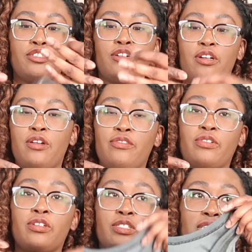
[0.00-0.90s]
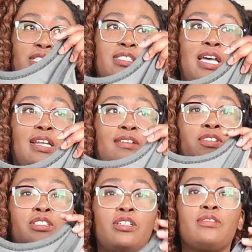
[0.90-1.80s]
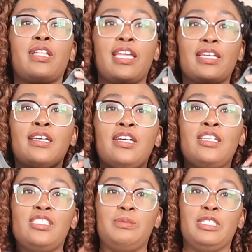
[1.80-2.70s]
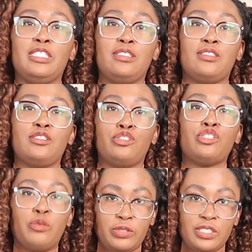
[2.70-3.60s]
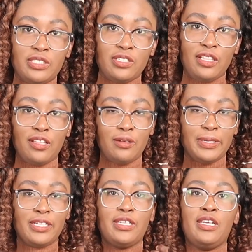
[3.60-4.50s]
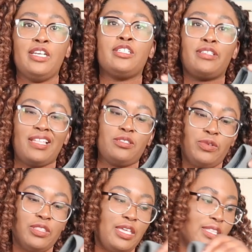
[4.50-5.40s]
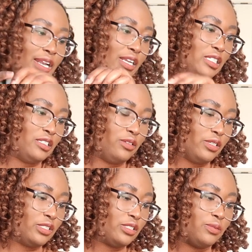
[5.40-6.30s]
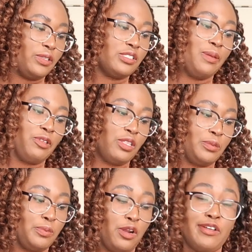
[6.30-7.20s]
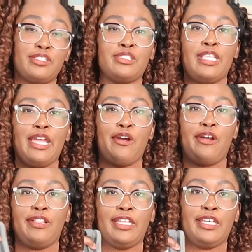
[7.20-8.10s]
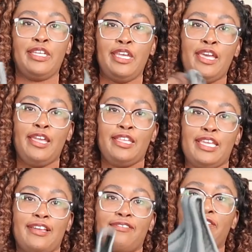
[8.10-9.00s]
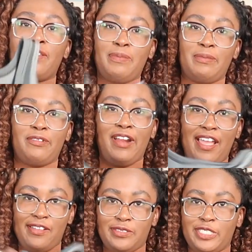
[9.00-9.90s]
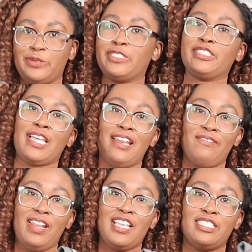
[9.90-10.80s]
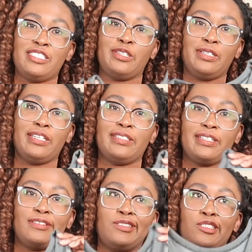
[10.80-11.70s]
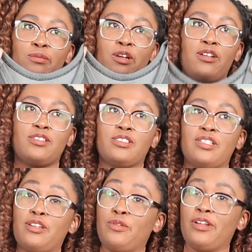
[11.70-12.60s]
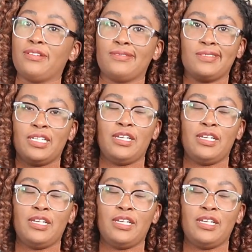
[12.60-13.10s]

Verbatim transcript: turn it over to this side if you don't like to be choked a little bit. So that's one thing that I did notice with some of those bras. They are like, you can flip them around, which is kind of nice. So you get like two bras in one.